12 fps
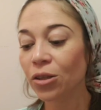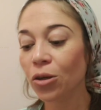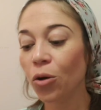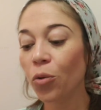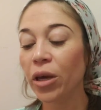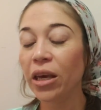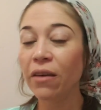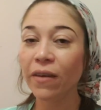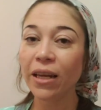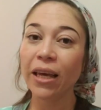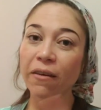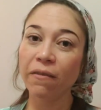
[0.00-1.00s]
So
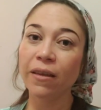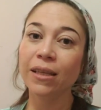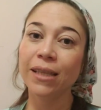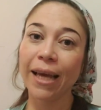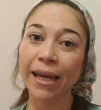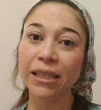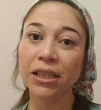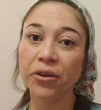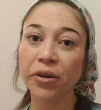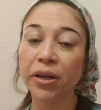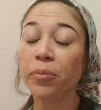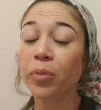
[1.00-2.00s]
even if this
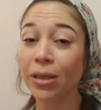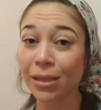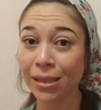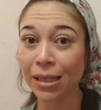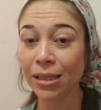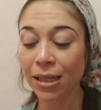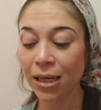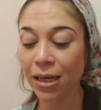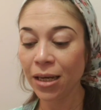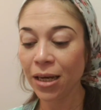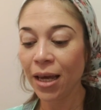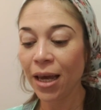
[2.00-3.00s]
anterior
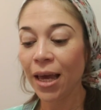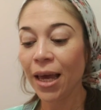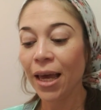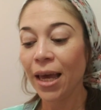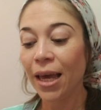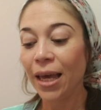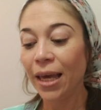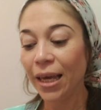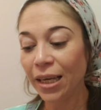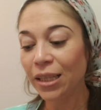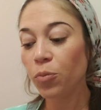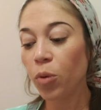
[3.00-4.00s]
placenta
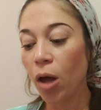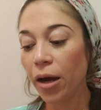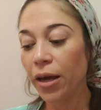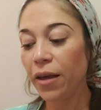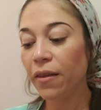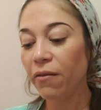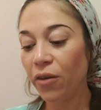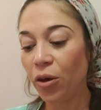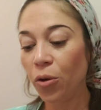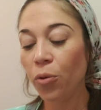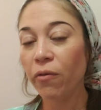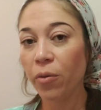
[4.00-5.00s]
is blocking the
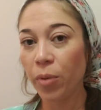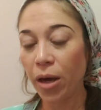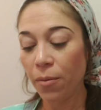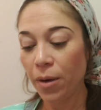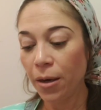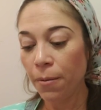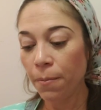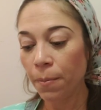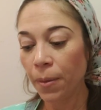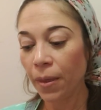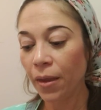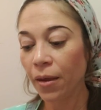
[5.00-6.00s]
view of the baby,
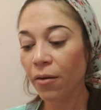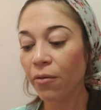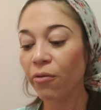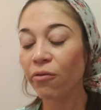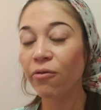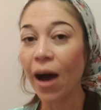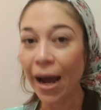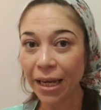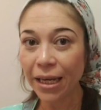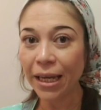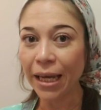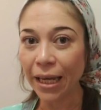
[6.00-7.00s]

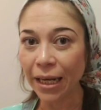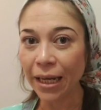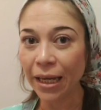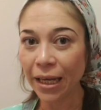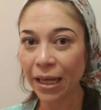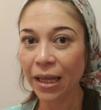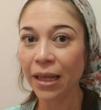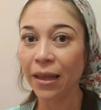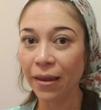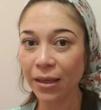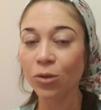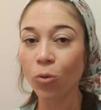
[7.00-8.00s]
finding
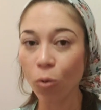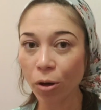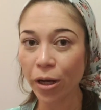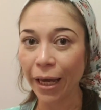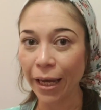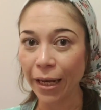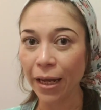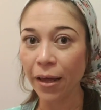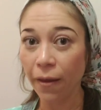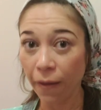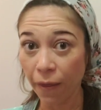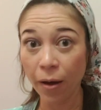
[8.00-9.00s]
this
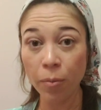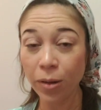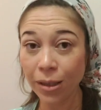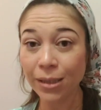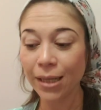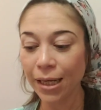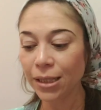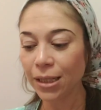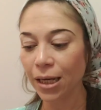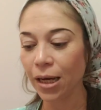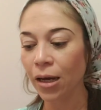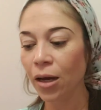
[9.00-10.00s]
organ, the
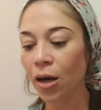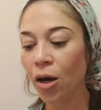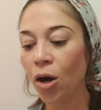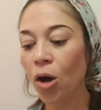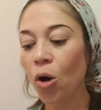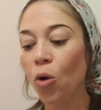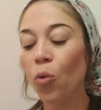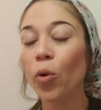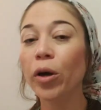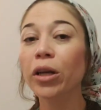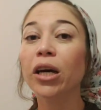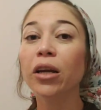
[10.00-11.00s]
placenta,
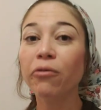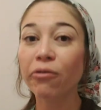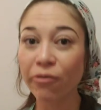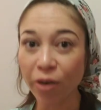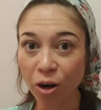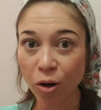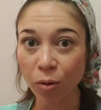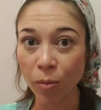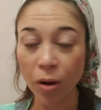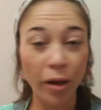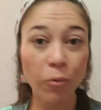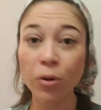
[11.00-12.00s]
would
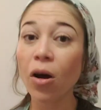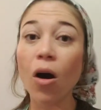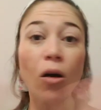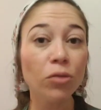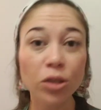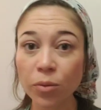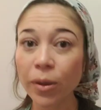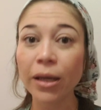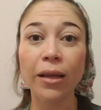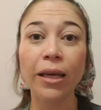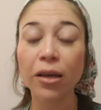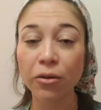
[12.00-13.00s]
confirm, it would
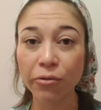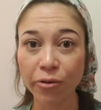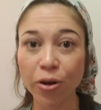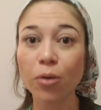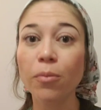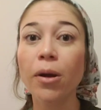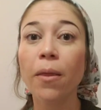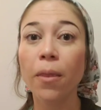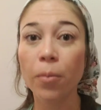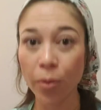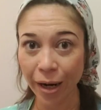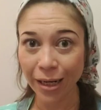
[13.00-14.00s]
ultimately confirm
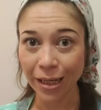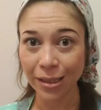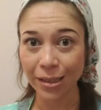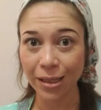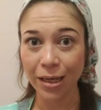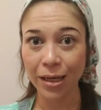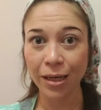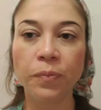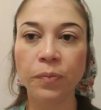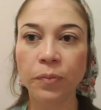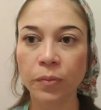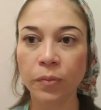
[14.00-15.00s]
the pregnancy.